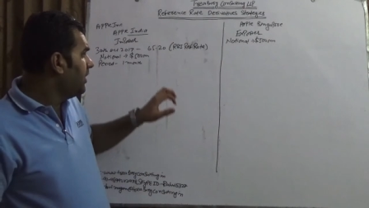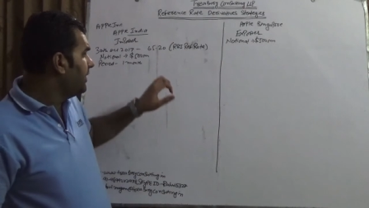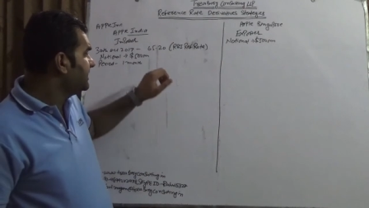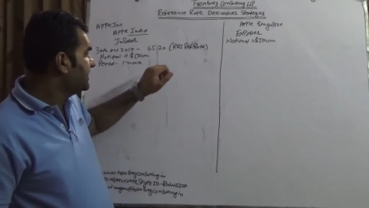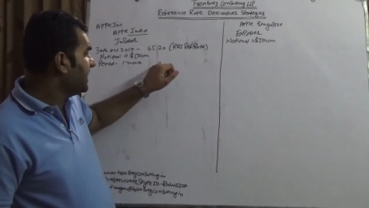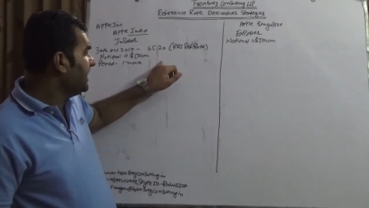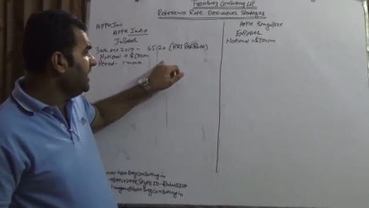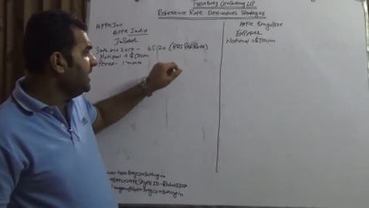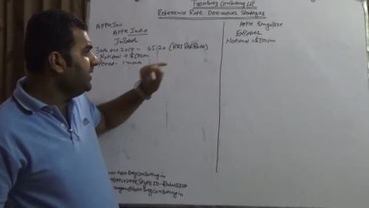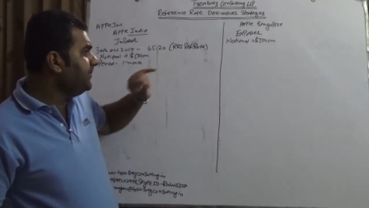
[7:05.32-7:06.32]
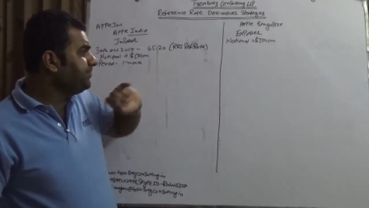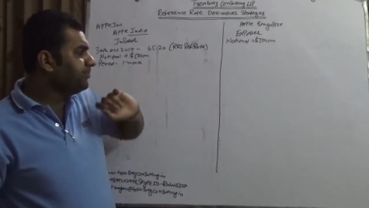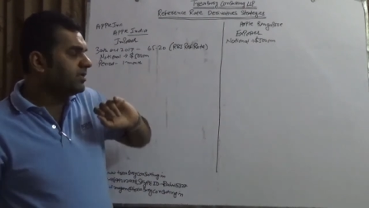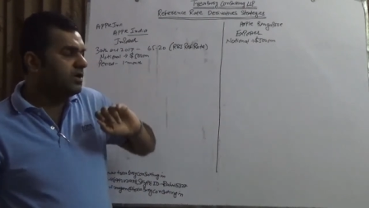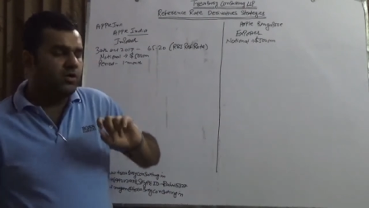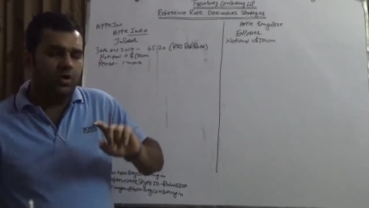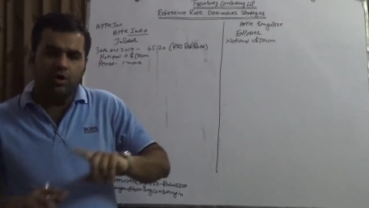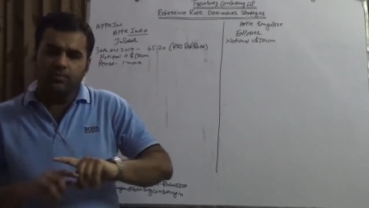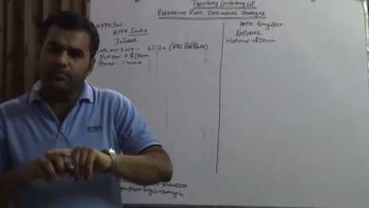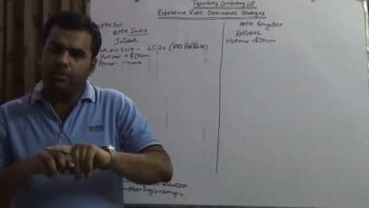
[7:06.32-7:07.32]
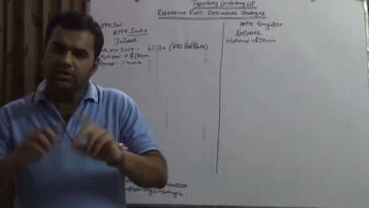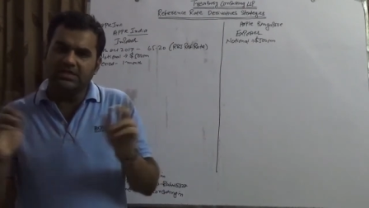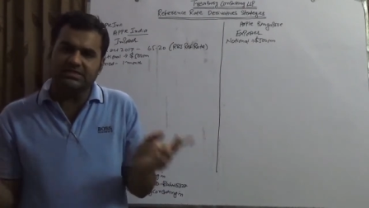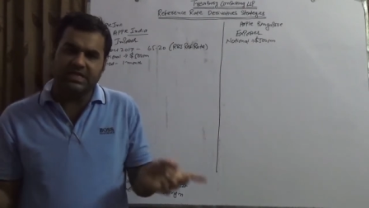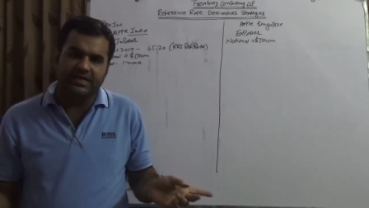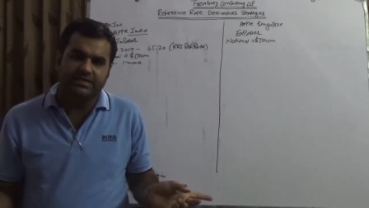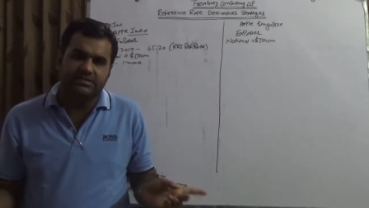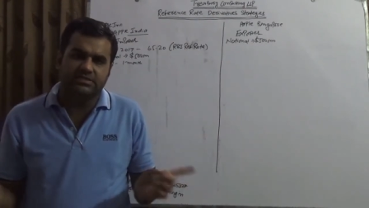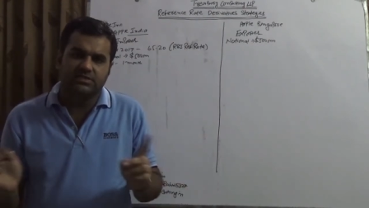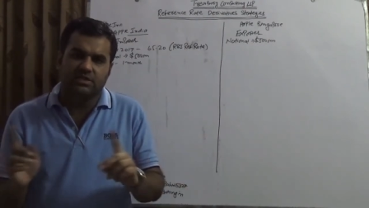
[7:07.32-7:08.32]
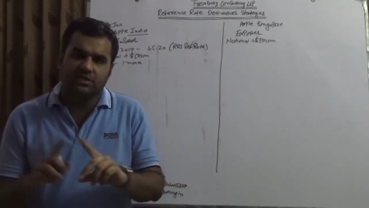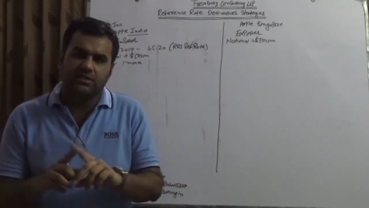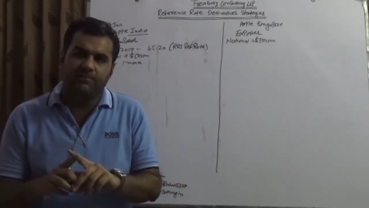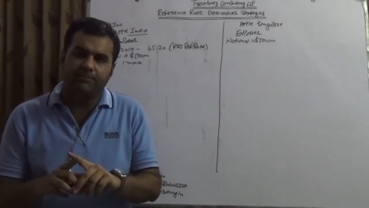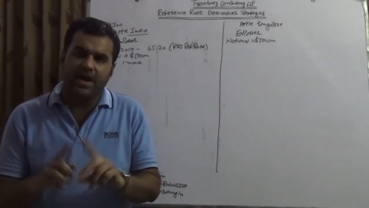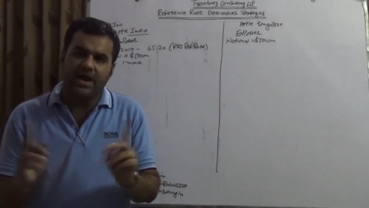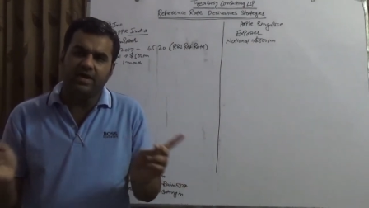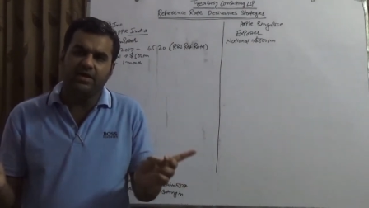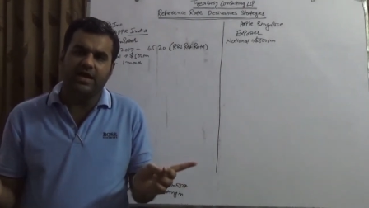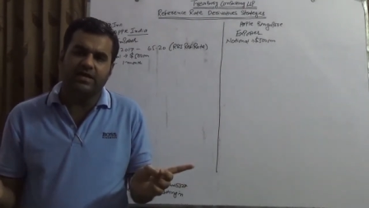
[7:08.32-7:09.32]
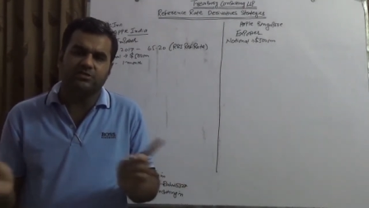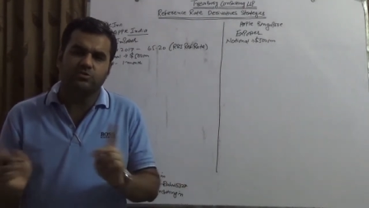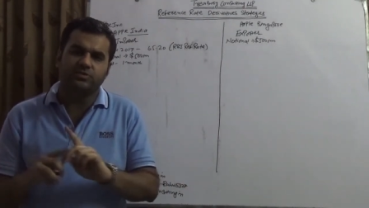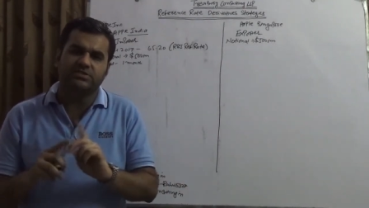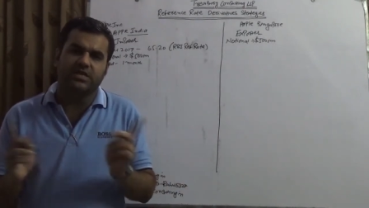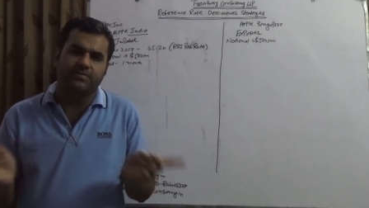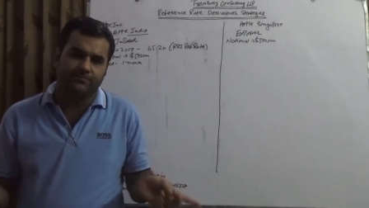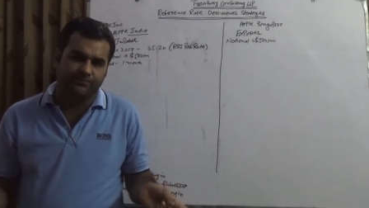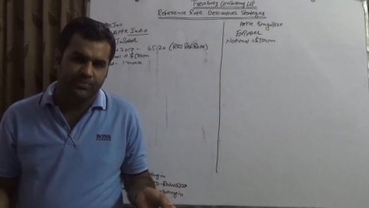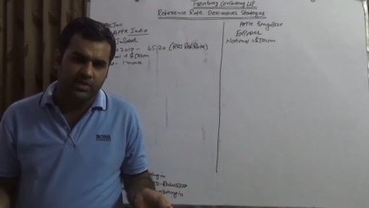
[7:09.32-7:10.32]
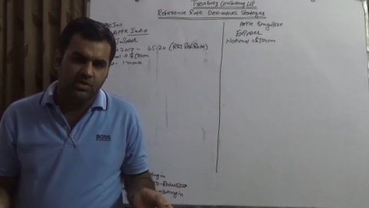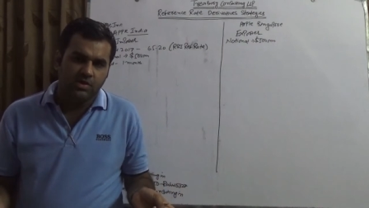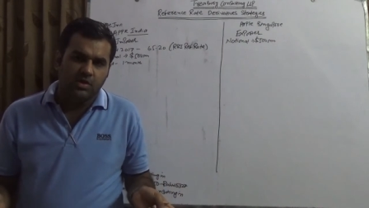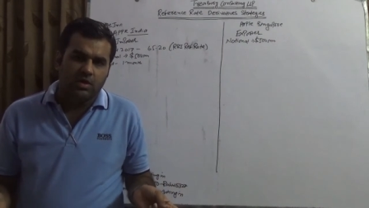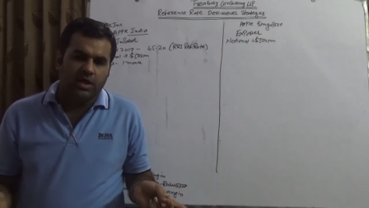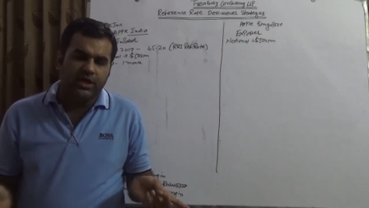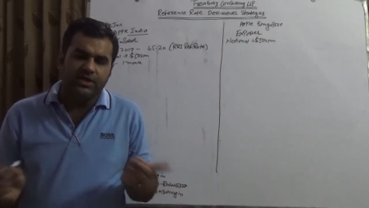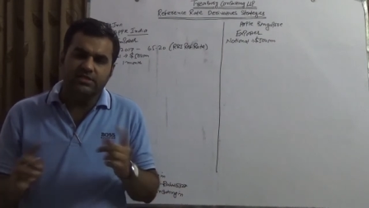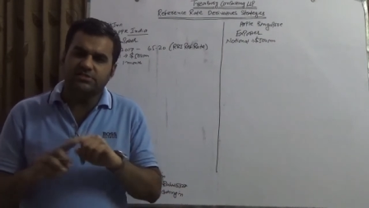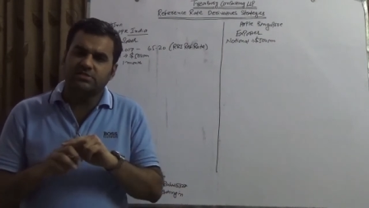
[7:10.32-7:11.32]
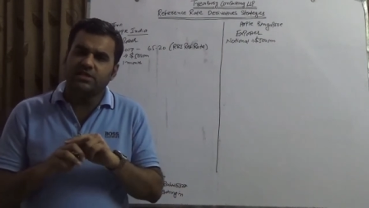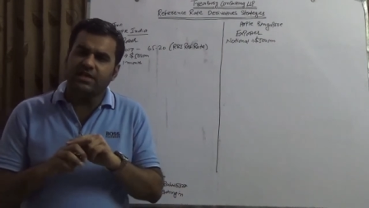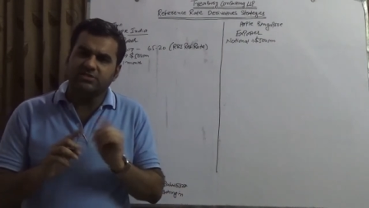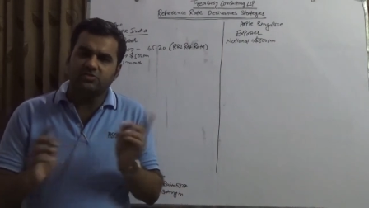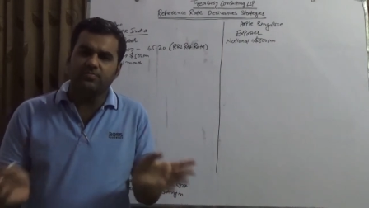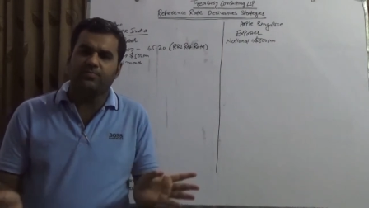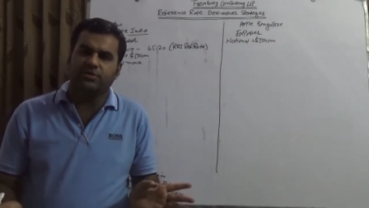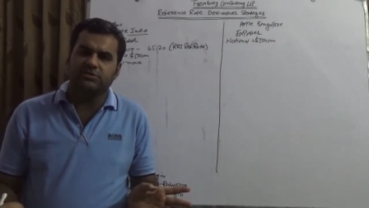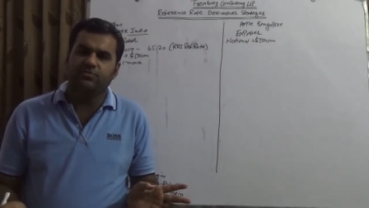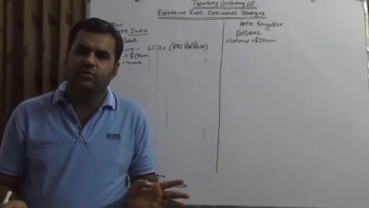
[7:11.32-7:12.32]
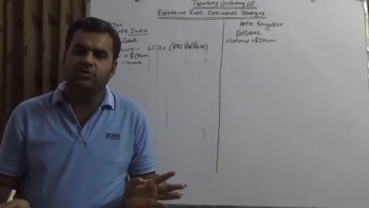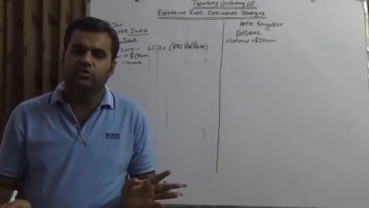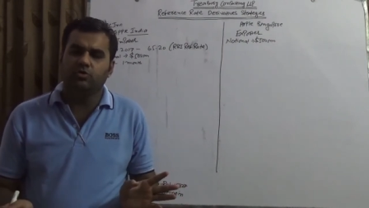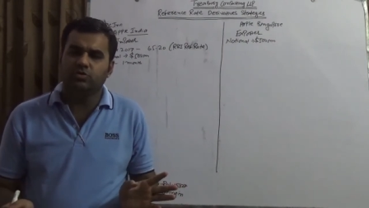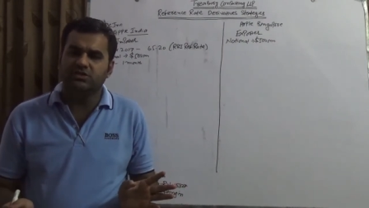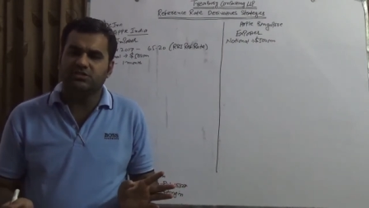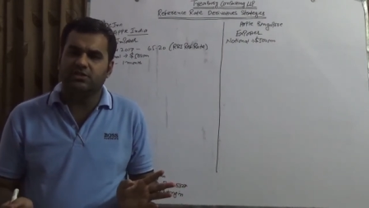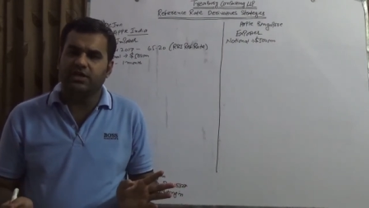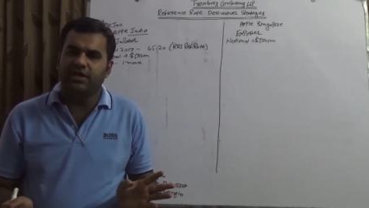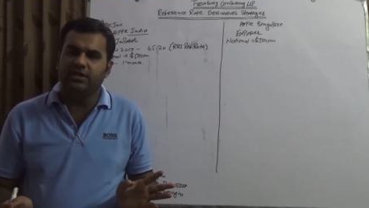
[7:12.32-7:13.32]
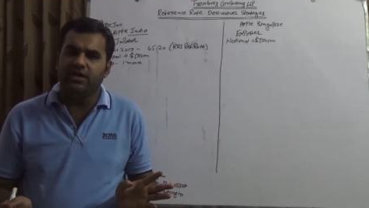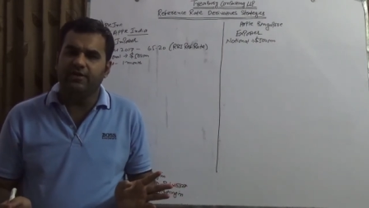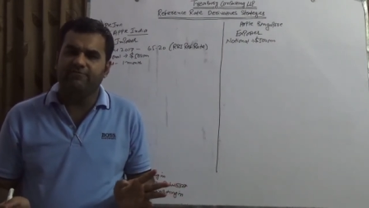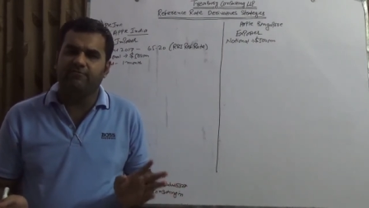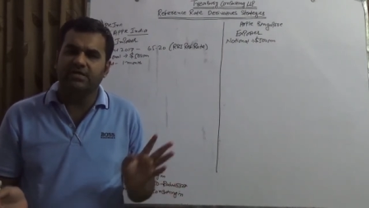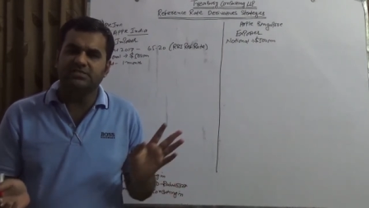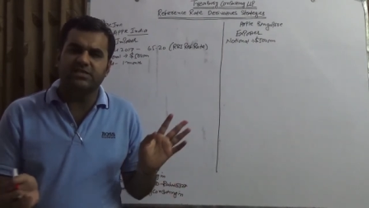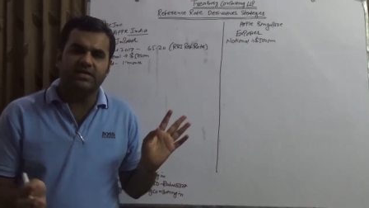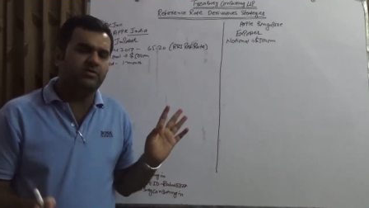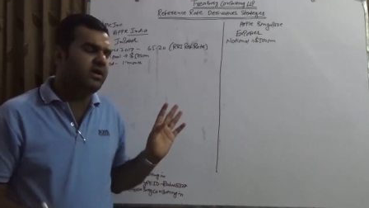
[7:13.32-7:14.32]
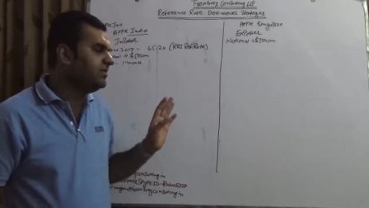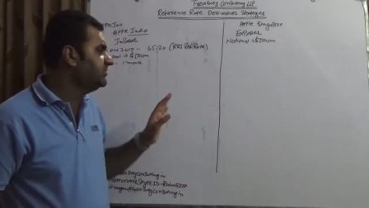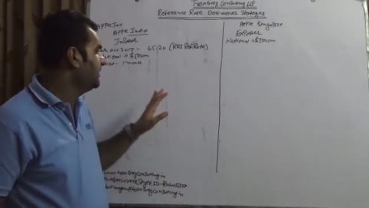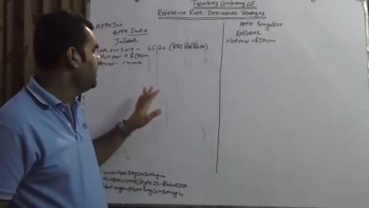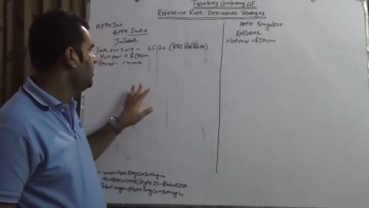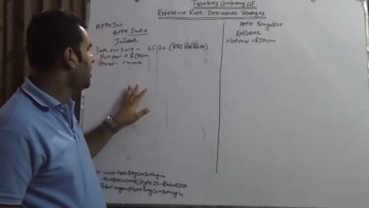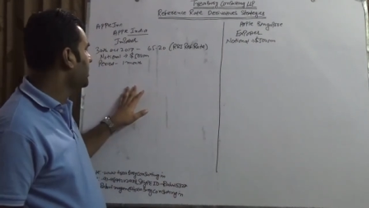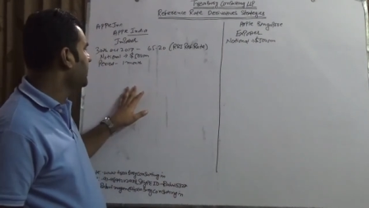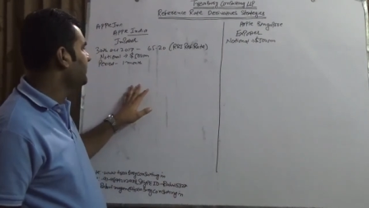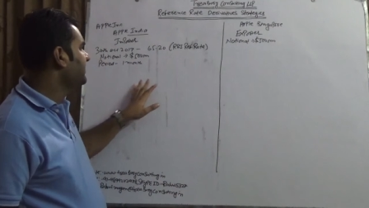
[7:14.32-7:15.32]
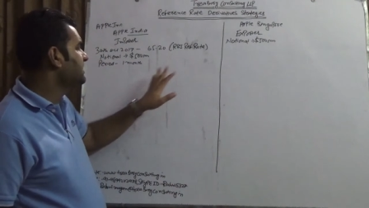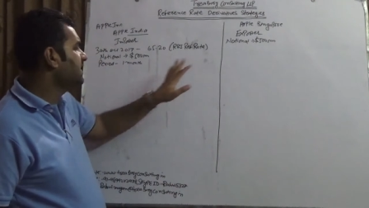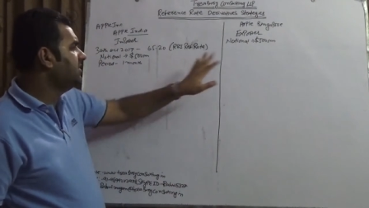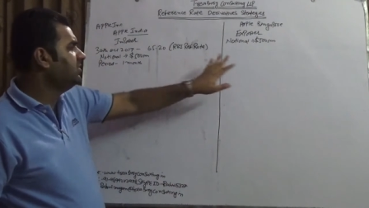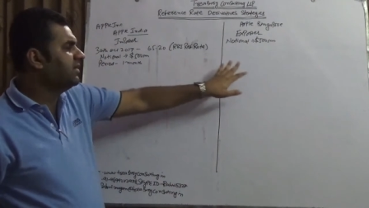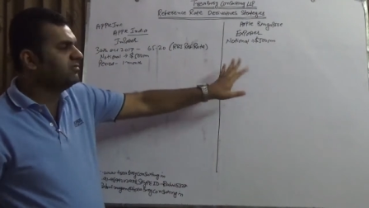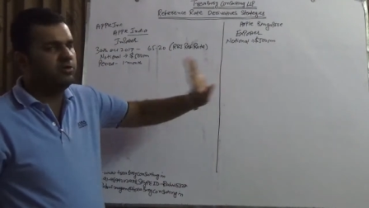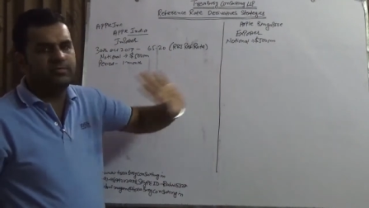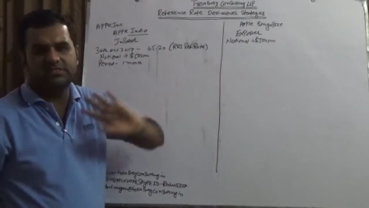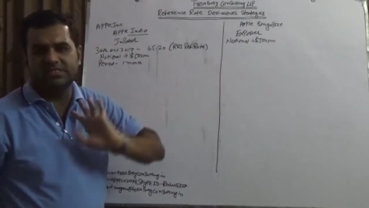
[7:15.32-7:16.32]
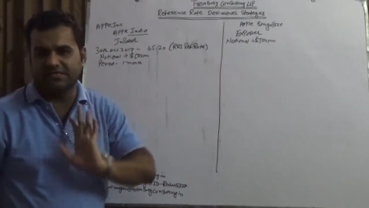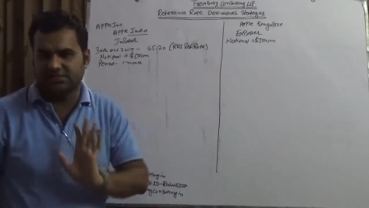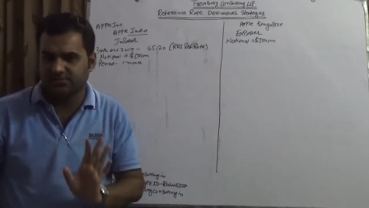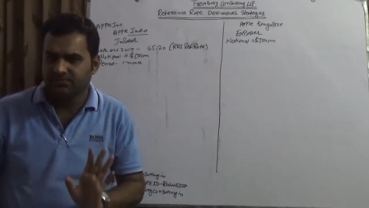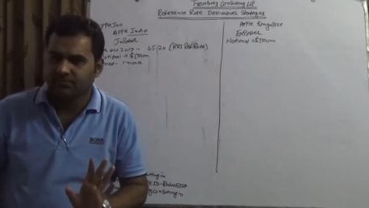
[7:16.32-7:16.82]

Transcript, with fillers: Secondly, on both the sides, the bank has to be same it is next to impossible to do this trade if one side you have JP Morgan and one side you have Goldman Sachs